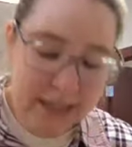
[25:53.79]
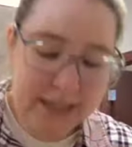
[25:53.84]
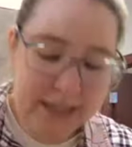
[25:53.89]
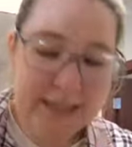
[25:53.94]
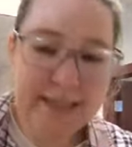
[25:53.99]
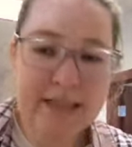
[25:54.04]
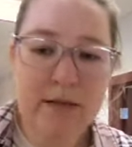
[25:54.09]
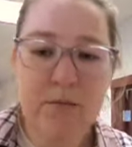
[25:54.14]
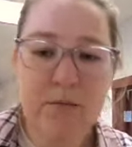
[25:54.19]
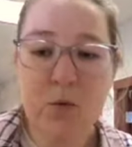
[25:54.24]

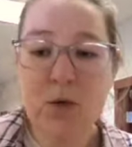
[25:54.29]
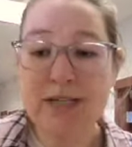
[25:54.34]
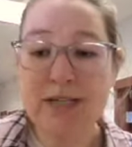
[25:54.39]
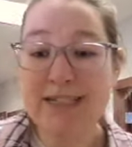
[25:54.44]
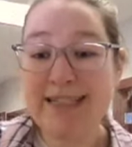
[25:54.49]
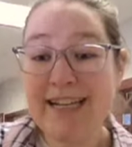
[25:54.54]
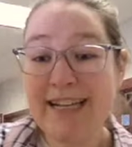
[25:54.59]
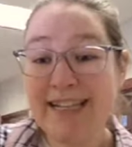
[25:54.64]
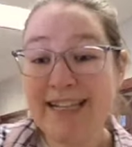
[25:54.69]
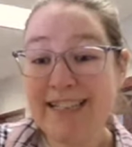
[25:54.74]
these more
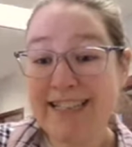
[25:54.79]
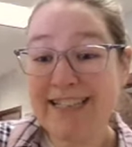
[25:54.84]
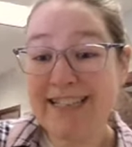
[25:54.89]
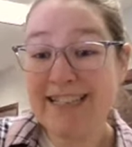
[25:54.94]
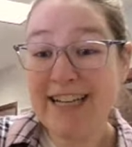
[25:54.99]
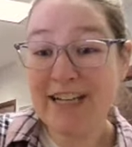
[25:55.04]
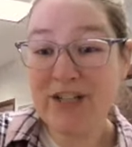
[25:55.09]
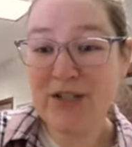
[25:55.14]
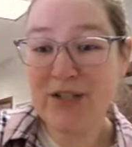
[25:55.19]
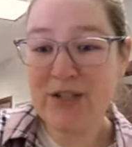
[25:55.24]
sandy
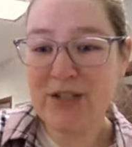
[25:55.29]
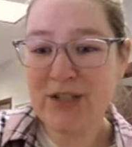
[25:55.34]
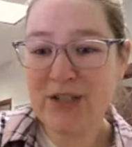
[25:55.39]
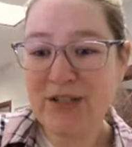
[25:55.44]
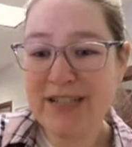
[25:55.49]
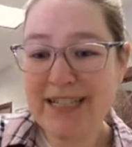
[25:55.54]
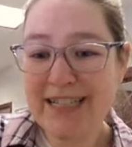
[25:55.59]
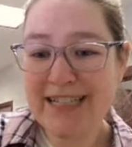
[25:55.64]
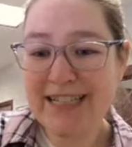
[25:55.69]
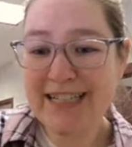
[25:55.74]

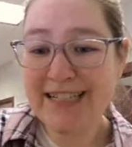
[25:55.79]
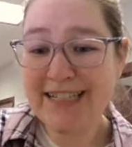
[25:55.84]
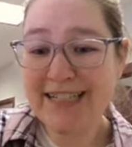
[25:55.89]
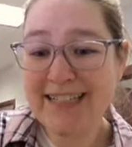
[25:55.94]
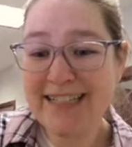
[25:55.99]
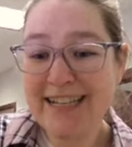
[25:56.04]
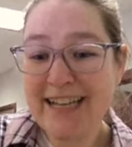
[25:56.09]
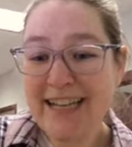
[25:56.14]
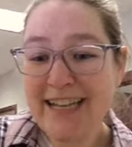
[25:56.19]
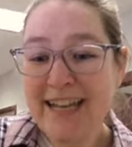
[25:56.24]
textures
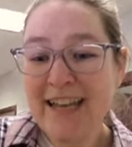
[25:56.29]
is